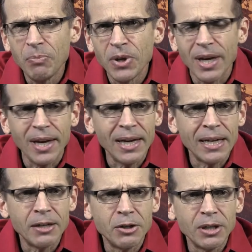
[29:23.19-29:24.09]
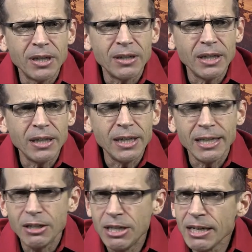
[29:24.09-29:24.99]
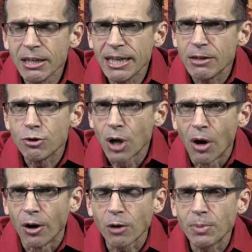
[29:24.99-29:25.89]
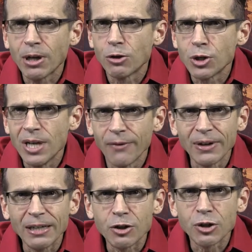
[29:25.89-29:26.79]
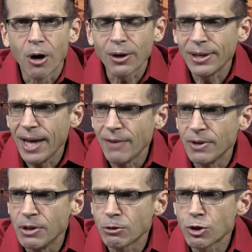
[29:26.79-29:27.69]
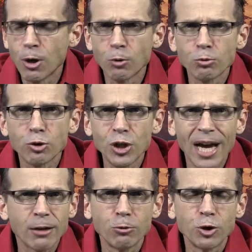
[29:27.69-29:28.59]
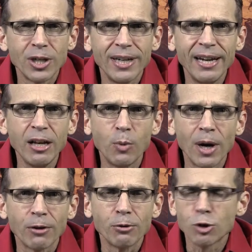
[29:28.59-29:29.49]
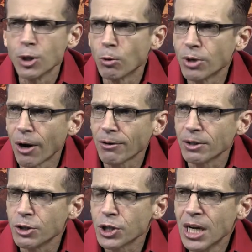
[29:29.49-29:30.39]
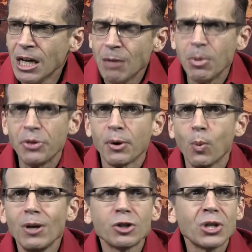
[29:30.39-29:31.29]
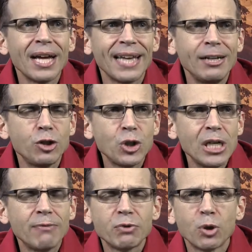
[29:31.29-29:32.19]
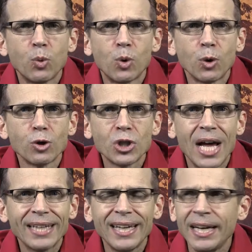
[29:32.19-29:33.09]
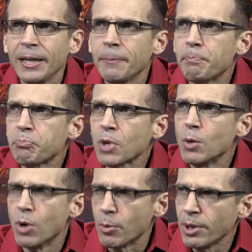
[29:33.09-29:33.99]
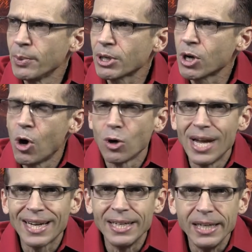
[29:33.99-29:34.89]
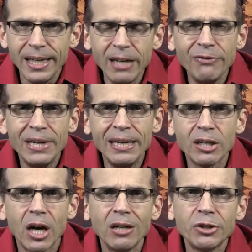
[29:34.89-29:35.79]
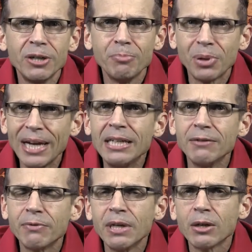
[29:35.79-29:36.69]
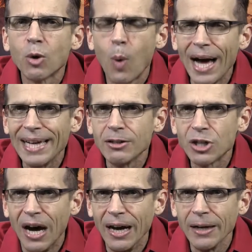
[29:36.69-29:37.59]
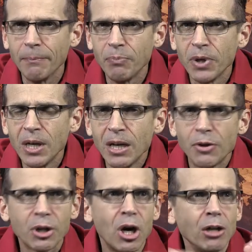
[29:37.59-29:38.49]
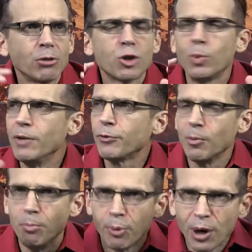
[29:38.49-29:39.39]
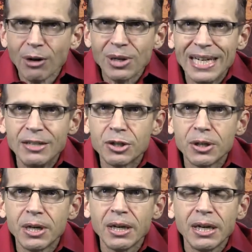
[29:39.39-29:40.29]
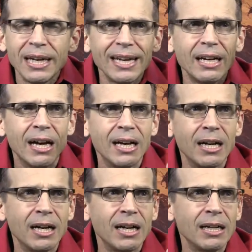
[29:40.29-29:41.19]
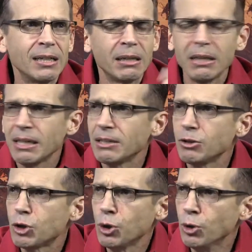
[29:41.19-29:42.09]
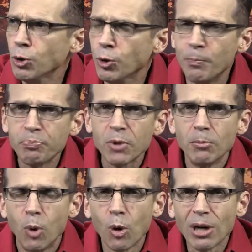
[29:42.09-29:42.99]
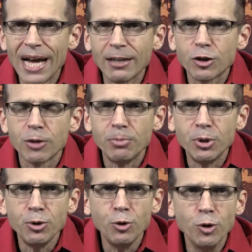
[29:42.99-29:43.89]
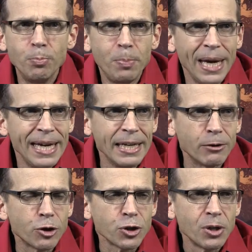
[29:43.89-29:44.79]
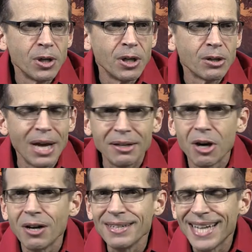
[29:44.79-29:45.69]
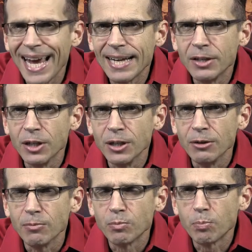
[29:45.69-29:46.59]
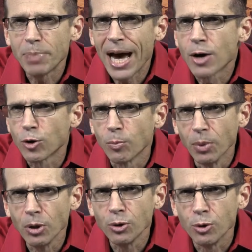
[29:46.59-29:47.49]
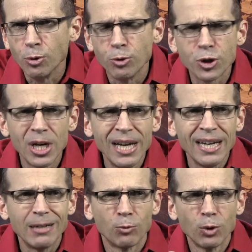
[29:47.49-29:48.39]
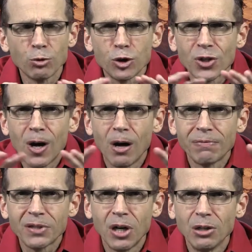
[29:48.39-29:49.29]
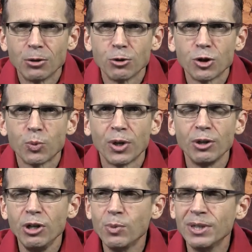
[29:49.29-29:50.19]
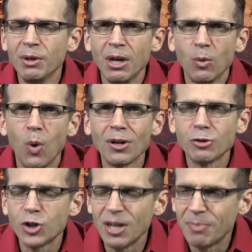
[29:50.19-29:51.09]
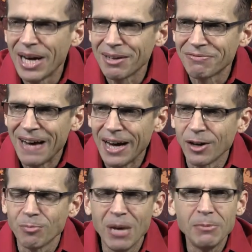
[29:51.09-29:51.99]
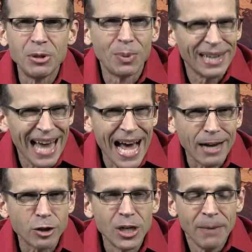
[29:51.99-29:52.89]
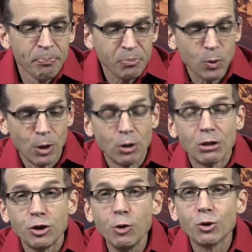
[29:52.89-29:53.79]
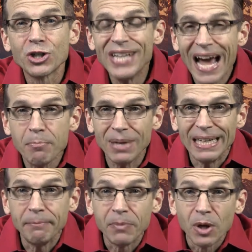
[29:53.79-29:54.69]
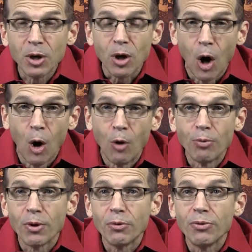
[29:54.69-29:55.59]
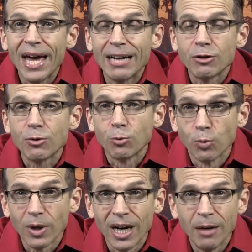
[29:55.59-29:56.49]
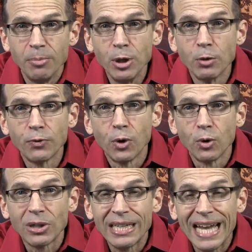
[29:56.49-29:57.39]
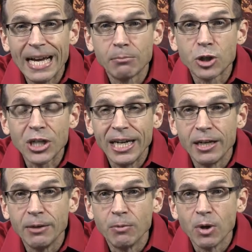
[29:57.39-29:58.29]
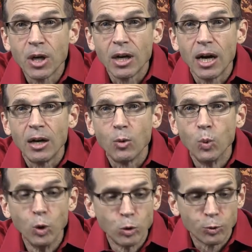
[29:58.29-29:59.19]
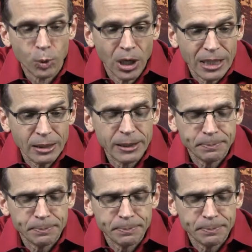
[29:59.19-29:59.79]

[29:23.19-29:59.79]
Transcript: and it didn't get dark because it never gets dark in heaven. There's no shadows anywhere. There's no darkness, but there was like a shift towards like a what we would call like an evening contemplative quiet time. The colors went from brilliant uh, to more like subdued pinks, like cotton candy powder blues, eh, real soft colors where you would want to sit by a fire, maybe relax. Well, she was napping on that uh, beautiful lambskin uh, wool rug.